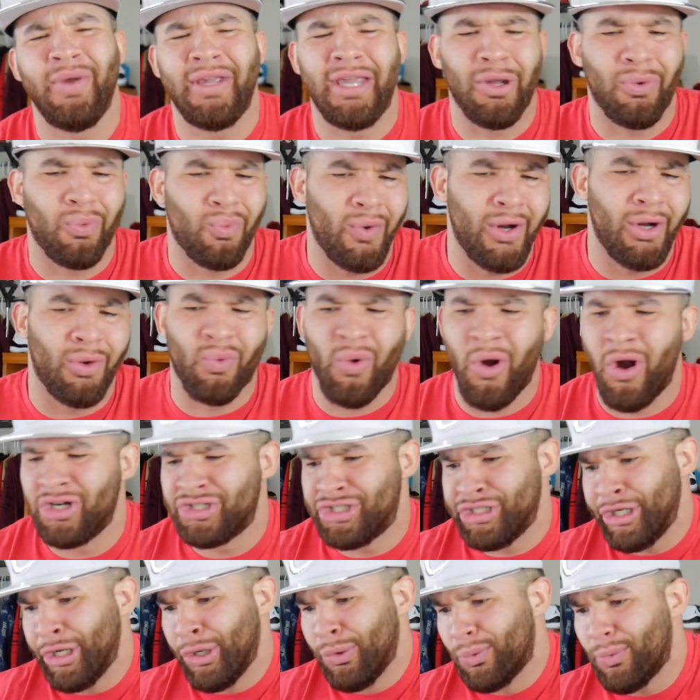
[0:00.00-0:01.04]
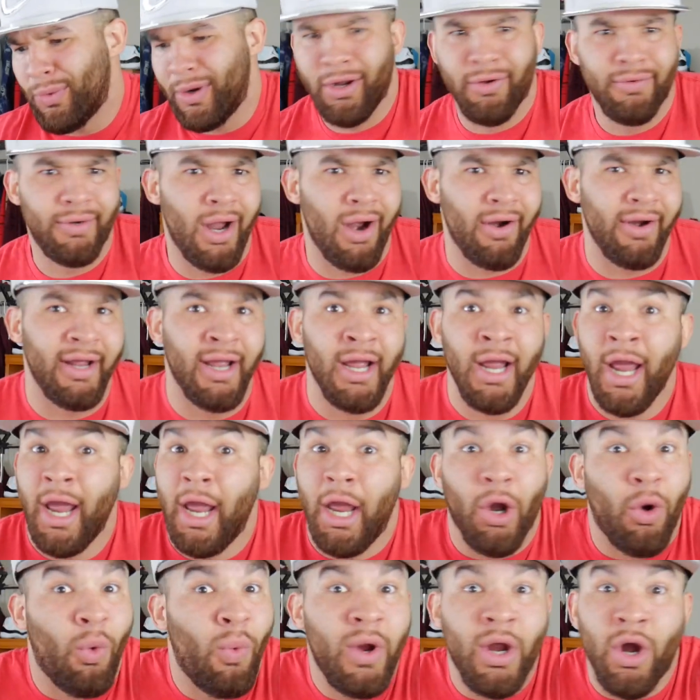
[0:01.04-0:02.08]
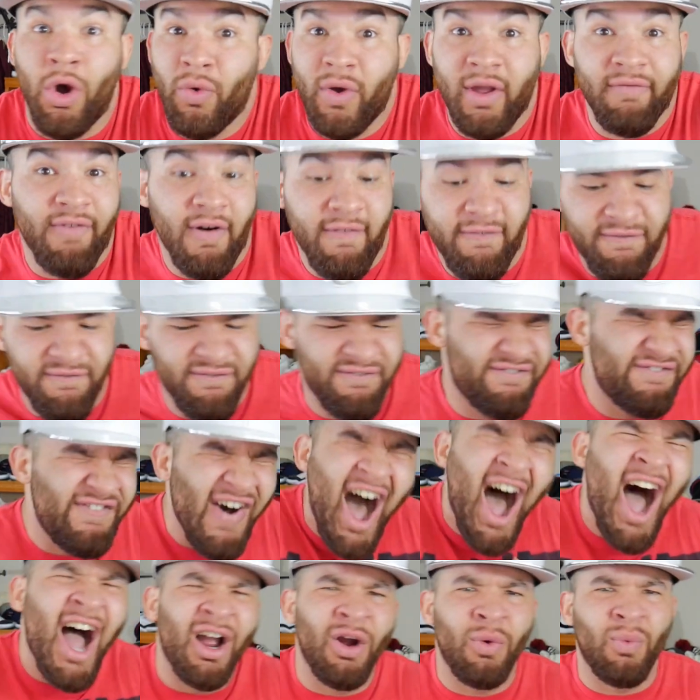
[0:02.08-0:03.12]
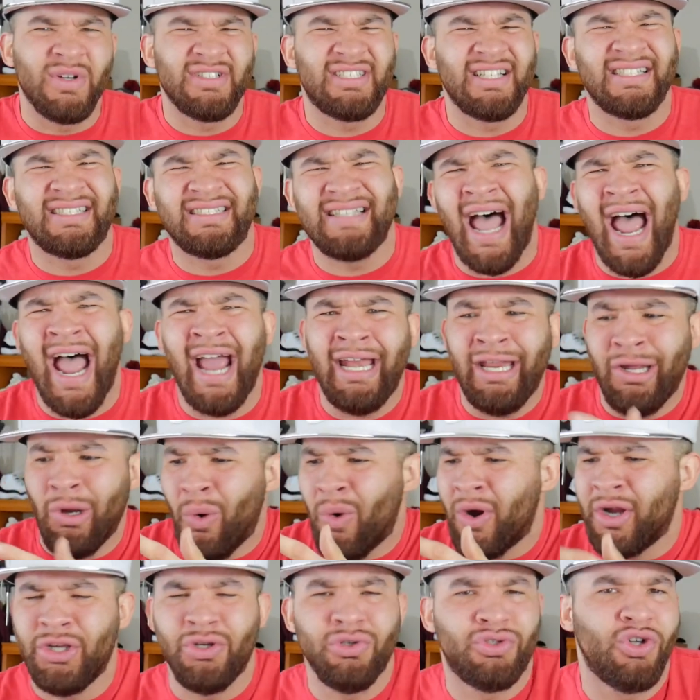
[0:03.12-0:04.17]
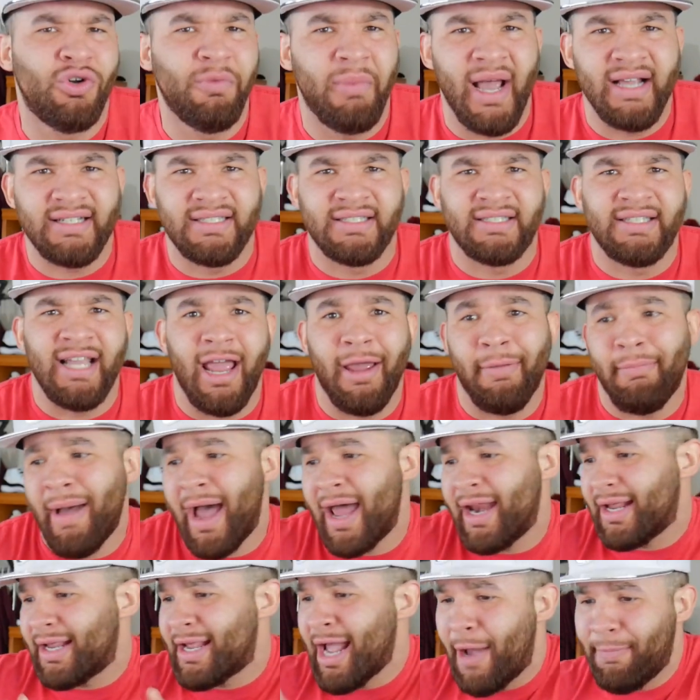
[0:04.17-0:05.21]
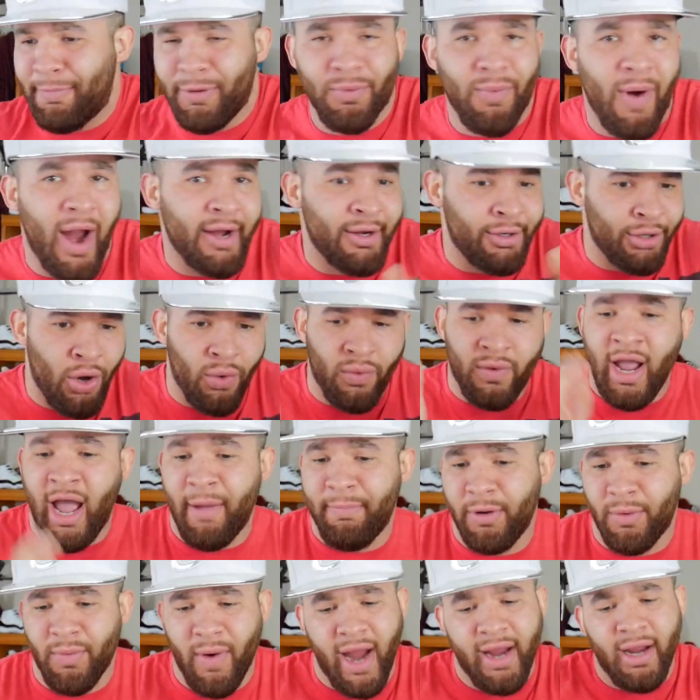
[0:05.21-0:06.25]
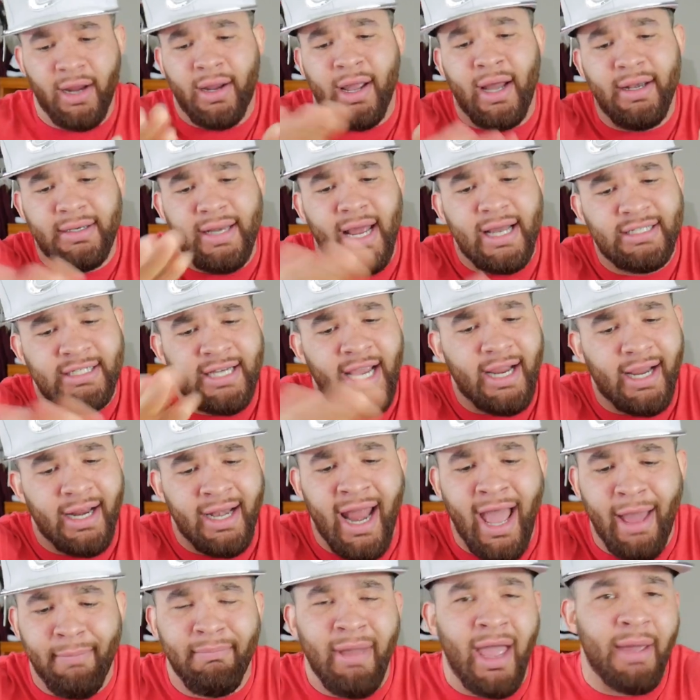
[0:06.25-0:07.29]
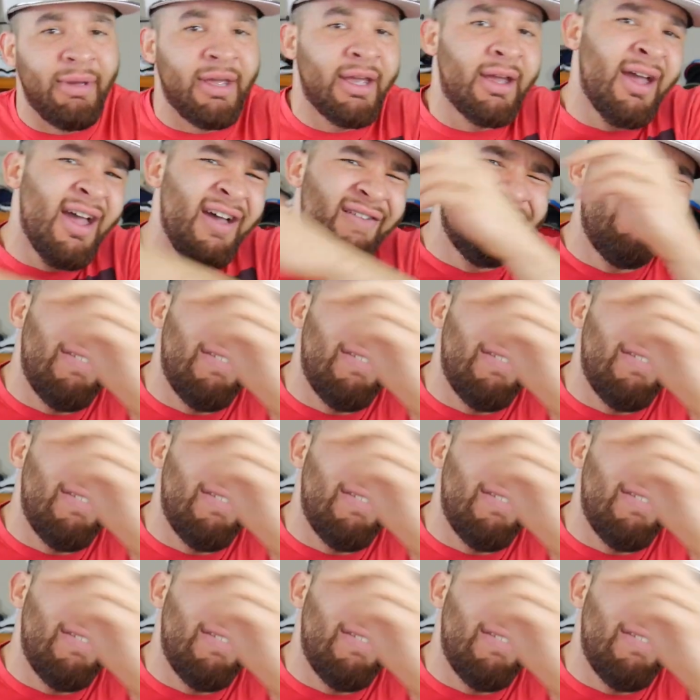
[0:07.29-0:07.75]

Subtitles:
We get real raunchy, real dirty, and we don't give a fuck what society or YouTube has to say about it. Copyright, no copyright. Cut that check or not, baby.